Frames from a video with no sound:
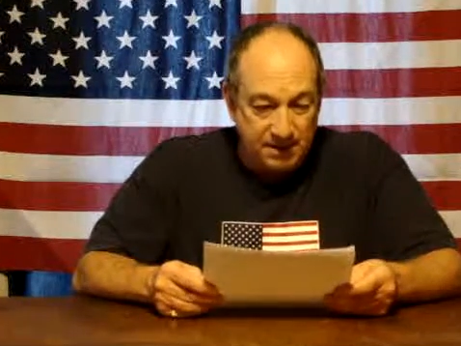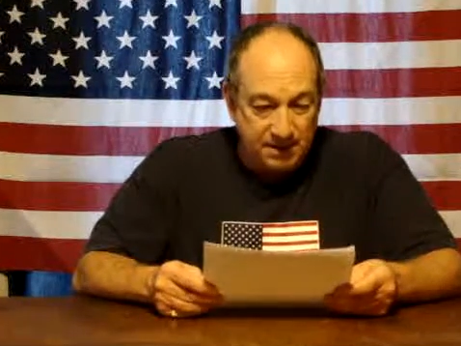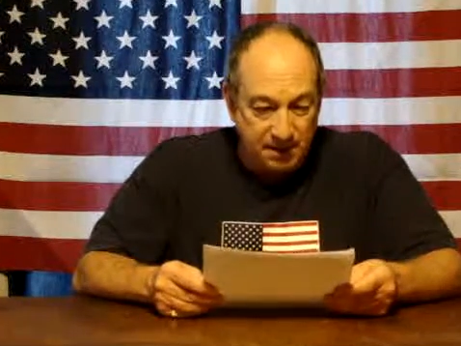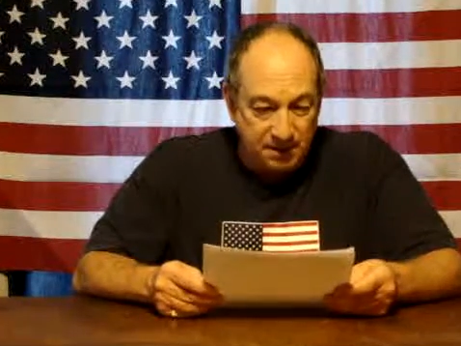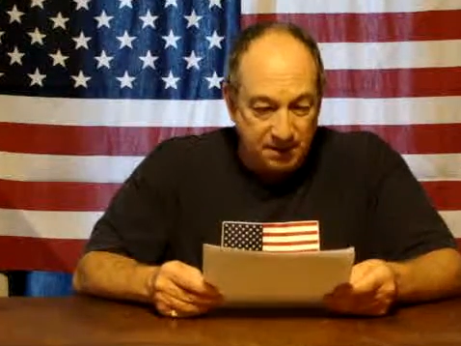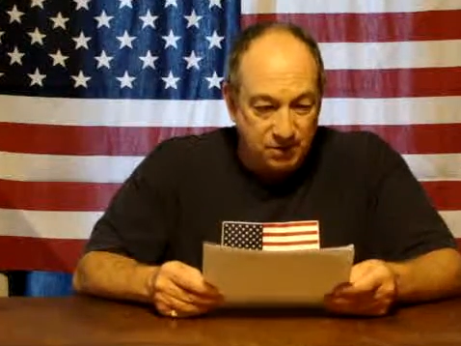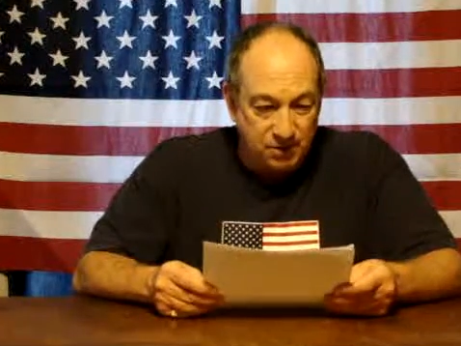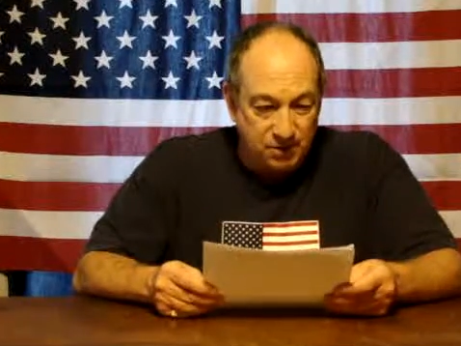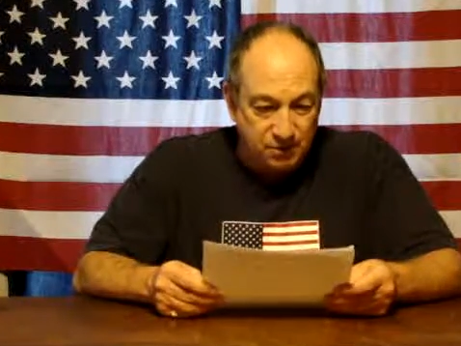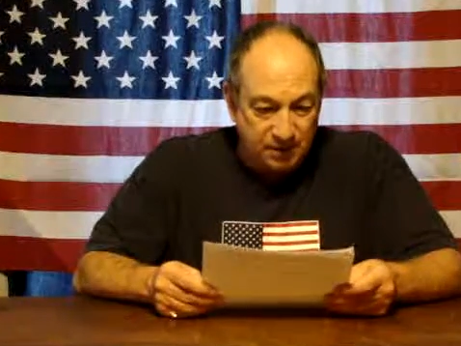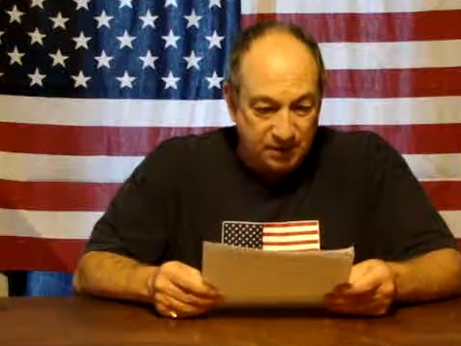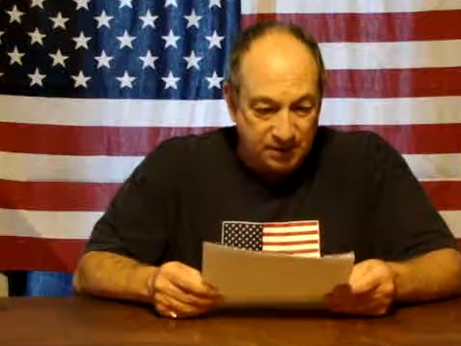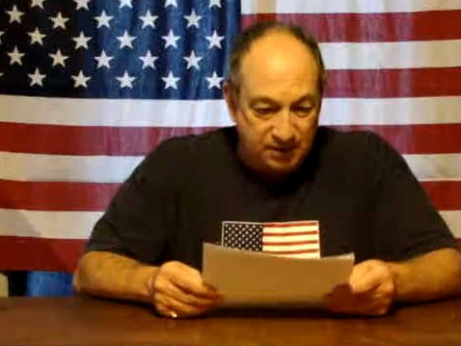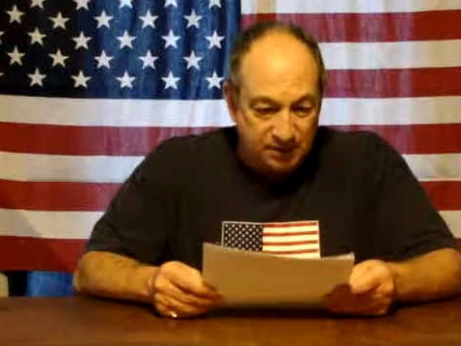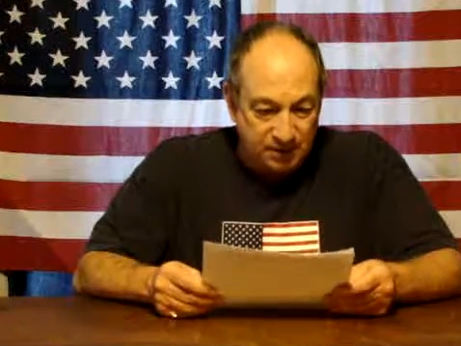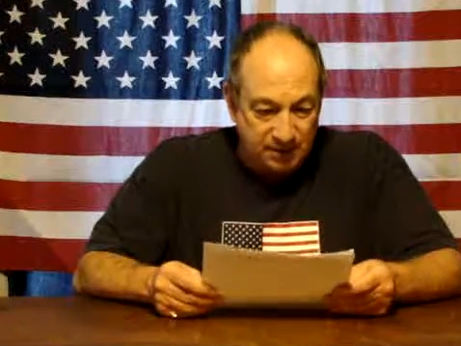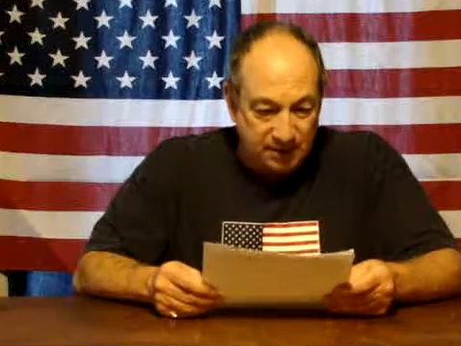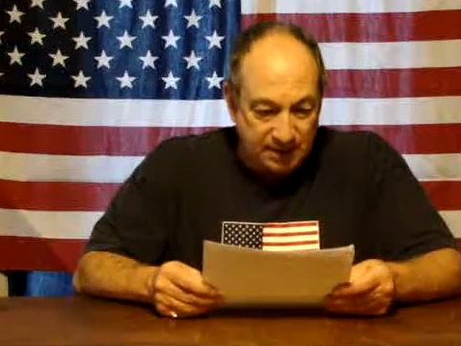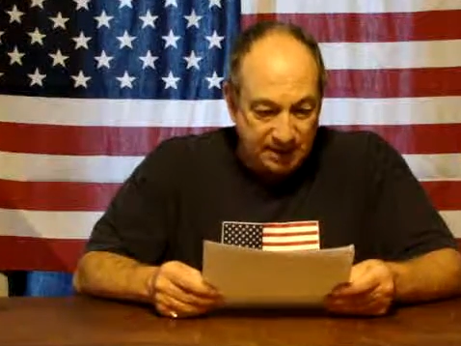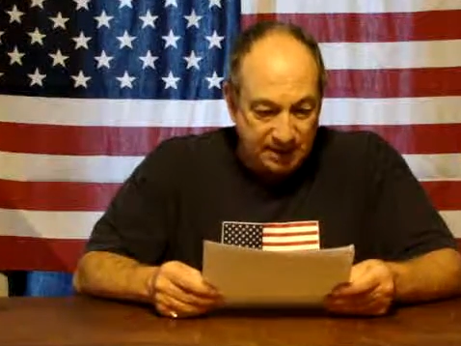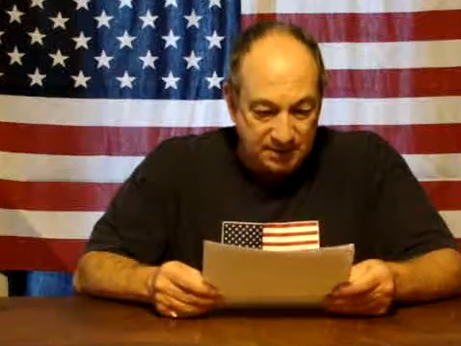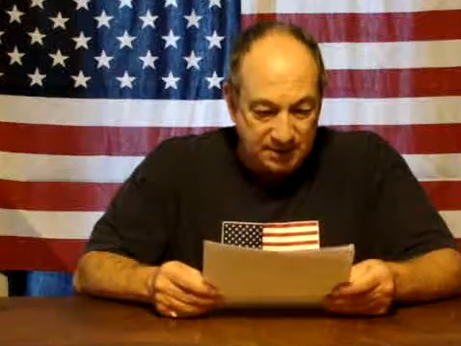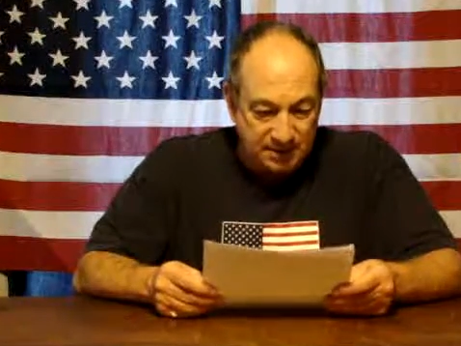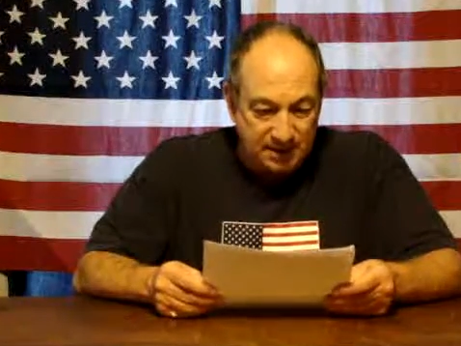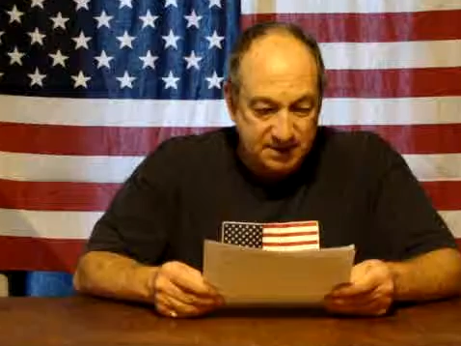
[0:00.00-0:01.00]
Daniel
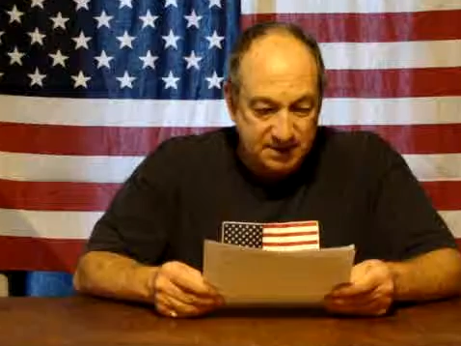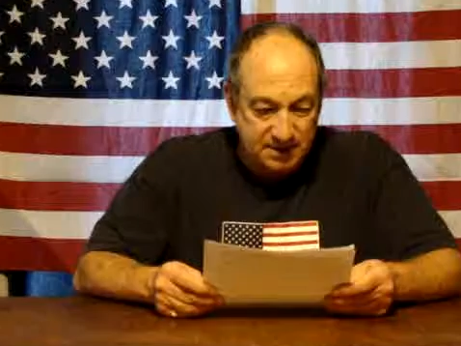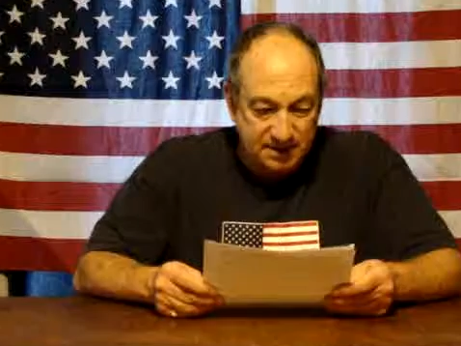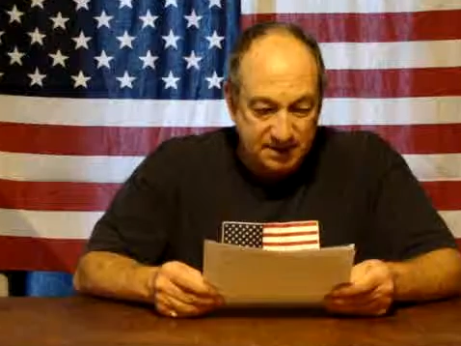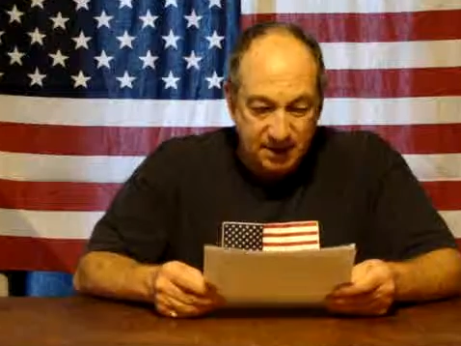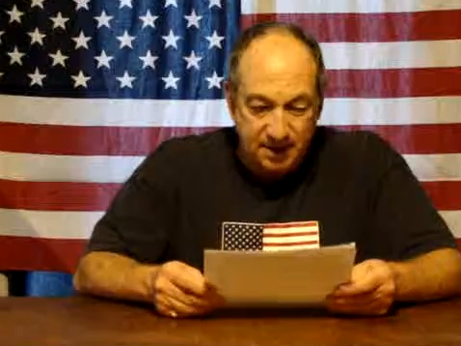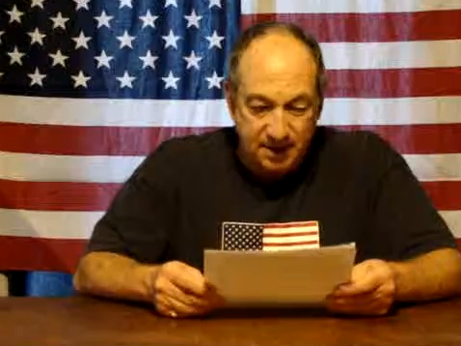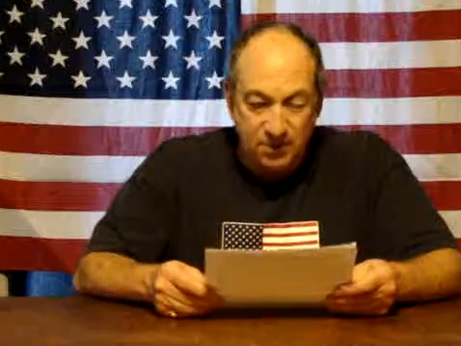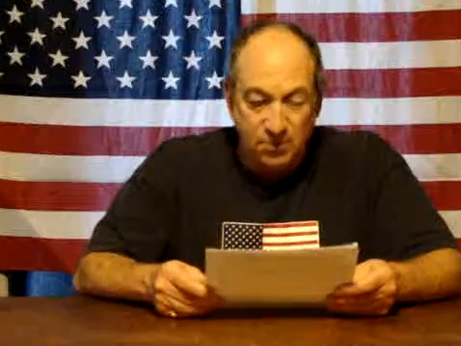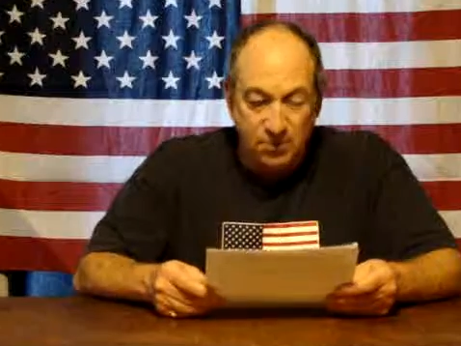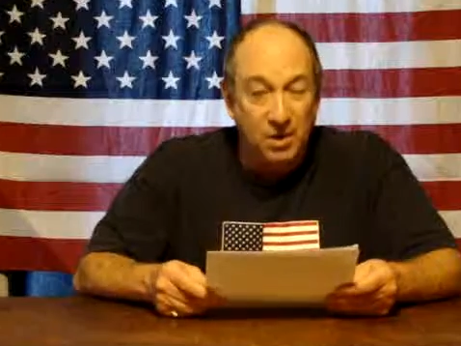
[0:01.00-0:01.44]
Greenfield, as I said,